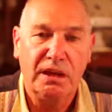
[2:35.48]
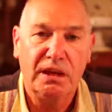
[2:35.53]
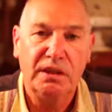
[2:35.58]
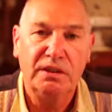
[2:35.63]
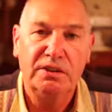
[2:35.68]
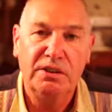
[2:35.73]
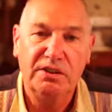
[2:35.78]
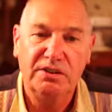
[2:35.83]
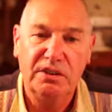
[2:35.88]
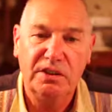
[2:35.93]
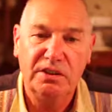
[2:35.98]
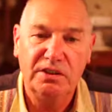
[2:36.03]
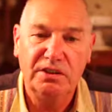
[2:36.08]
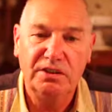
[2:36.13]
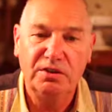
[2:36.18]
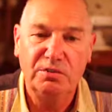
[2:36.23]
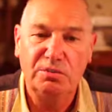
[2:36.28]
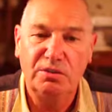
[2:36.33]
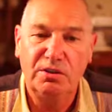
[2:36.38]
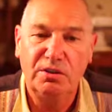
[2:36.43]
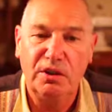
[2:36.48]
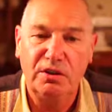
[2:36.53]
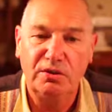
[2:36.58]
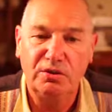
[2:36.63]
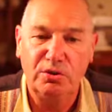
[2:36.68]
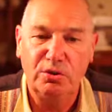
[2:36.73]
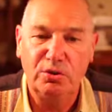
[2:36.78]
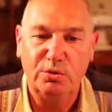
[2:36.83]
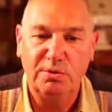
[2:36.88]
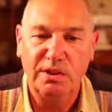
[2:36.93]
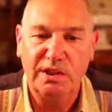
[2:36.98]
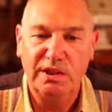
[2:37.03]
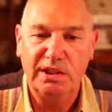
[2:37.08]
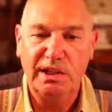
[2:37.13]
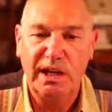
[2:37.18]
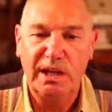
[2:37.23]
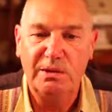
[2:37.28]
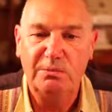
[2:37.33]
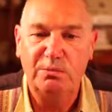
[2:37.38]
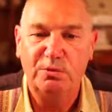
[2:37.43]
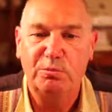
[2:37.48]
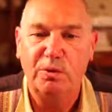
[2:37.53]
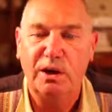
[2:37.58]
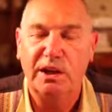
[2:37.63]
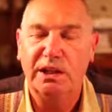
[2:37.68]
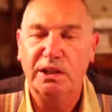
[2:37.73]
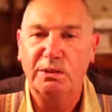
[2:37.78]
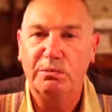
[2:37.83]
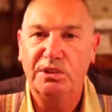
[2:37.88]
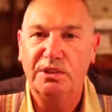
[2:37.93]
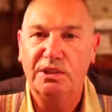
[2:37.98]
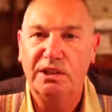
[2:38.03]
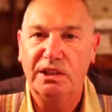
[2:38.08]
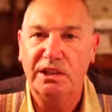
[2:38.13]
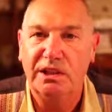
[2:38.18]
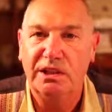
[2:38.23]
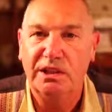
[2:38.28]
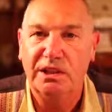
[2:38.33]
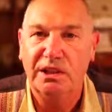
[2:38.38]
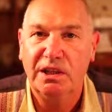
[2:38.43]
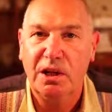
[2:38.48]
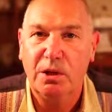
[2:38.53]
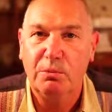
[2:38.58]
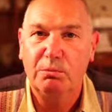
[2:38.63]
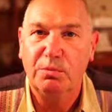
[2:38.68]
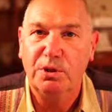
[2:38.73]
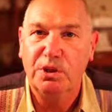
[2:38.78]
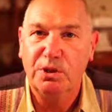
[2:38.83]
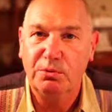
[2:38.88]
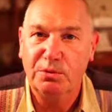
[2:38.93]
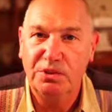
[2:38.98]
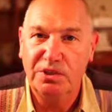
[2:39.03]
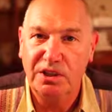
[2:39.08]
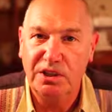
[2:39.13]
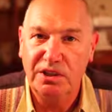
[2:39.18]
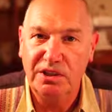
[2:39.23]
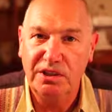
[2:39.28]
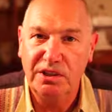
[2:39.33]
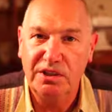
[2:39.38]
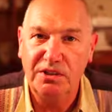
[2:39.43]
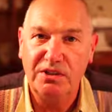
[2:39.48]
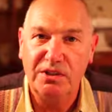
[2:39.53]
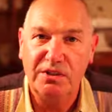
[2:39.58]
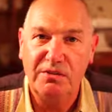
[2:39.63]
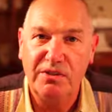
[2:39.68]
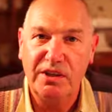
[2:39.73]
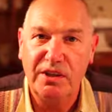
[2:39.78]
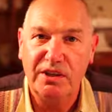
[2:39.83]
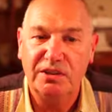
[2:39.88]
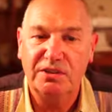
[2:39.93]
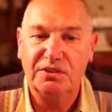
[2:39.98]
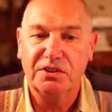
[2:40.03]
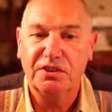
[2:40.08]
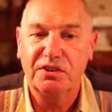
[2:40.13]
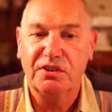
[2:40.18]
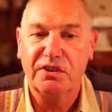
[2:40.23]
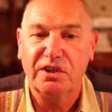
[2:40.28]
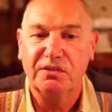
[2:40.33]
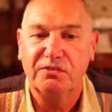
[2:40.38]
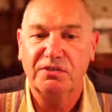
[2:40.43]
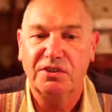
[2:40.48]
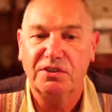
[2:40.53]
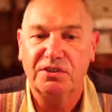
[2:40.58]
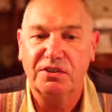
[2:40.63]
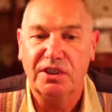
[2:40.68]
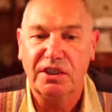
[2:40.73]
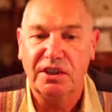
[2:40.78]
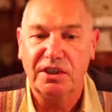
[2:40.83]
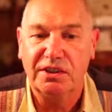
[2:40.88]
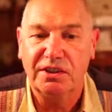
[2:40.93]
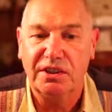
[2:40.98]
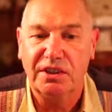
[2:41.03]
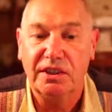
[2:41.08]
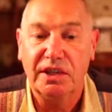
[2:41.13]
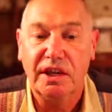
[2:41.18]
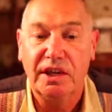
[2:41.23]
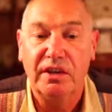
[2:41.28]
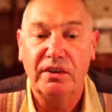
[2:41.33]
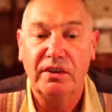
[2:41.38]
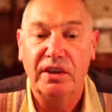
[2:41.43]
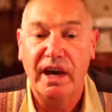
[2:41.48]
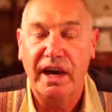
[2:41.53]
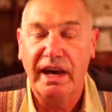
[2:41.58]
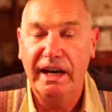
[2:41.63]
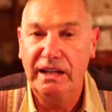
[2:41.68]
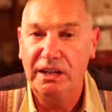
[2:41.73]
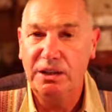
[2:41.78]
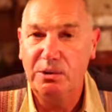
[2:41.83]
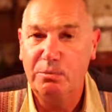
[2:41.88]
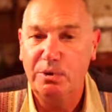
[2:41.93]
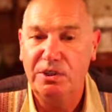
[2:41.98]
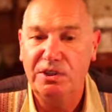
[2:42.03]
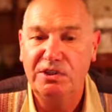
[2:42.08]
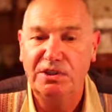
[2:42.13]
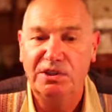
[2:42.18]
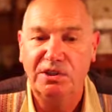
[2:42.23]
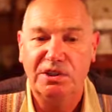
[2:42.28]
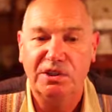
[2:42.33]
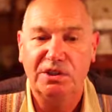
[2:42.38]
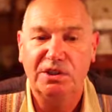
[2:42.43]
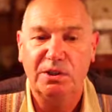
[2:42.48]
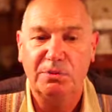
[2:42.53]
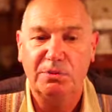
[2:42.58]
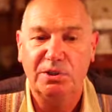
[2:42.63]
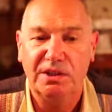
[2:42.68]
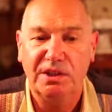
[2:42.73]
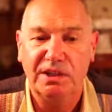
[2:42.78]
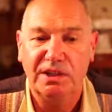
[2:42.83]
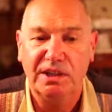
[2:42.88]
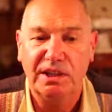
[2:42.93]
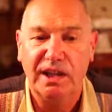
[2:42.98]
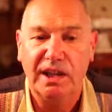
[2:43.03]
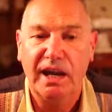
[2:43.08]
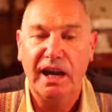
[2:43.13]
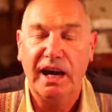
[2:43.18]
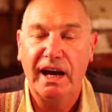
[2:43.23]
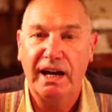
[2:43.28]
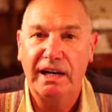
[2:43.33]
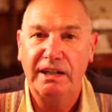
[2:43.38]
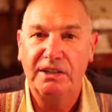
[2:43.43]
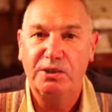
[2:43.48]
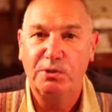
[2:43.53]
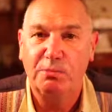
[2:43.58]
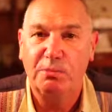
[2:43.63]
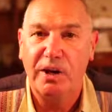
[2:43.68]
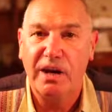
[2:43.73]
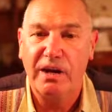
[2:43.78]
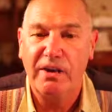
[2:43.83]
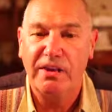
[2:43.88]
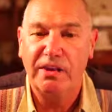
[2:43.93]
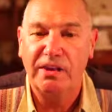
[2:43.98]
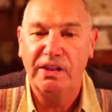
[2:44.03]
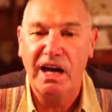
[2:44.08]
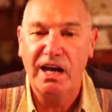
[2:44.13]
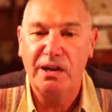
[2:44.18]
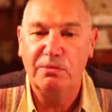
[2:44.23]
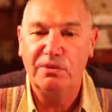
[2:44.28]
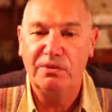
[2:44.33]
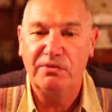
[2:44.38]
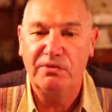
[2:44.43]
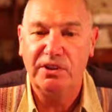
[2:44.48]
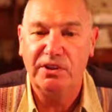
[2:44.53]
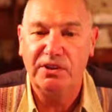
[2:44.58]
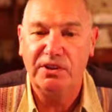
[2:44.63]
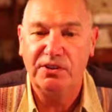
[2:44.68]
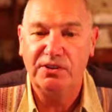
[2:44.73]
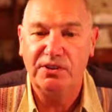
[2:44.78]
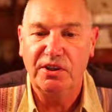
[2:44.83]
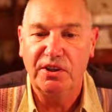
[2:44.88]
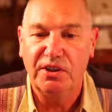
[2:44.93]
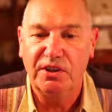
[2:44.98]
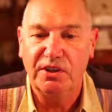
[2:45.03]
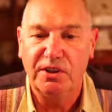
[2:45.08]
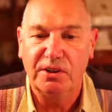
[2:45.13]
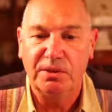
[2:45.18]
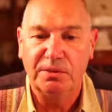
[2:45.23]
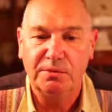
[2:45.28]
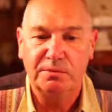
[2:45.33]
Designers were not normally named by Liberty, but it was a condition of the Arts and Crafts Society that any pieces exhibited had to bear the name of the designer.